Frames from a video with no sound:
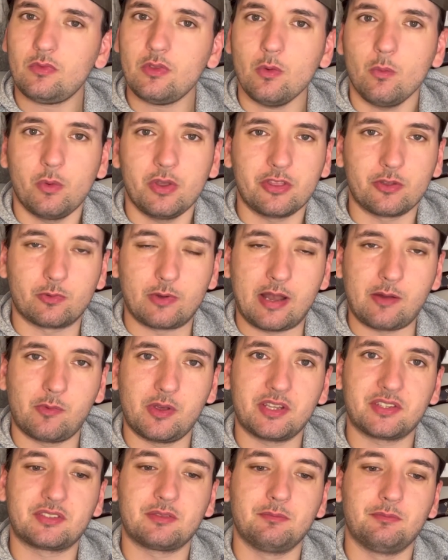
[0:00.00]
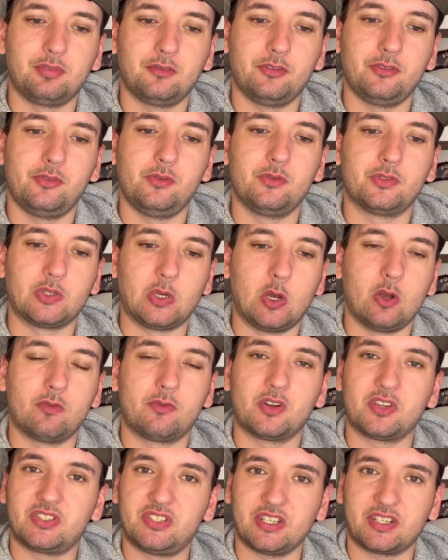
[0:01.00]
We had the Red Wings and Blues
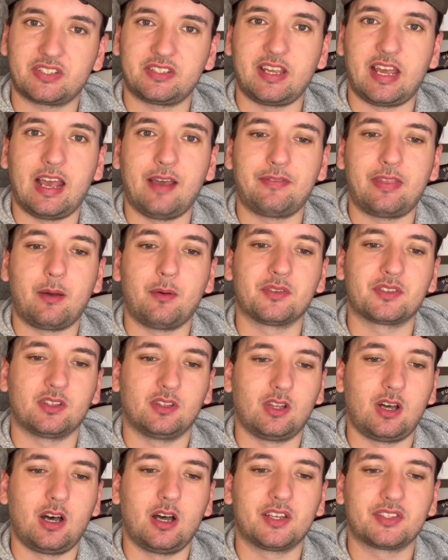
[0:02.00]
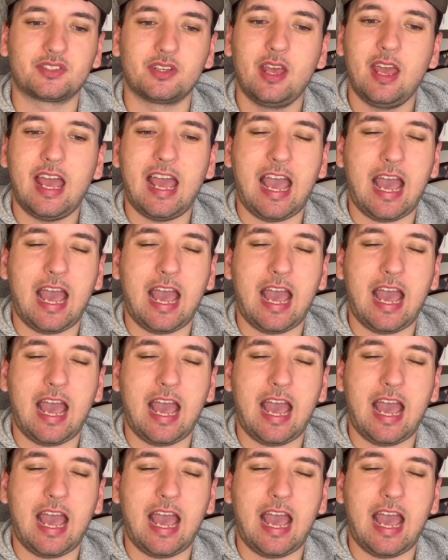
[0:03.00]
over 6.5. That was a loss.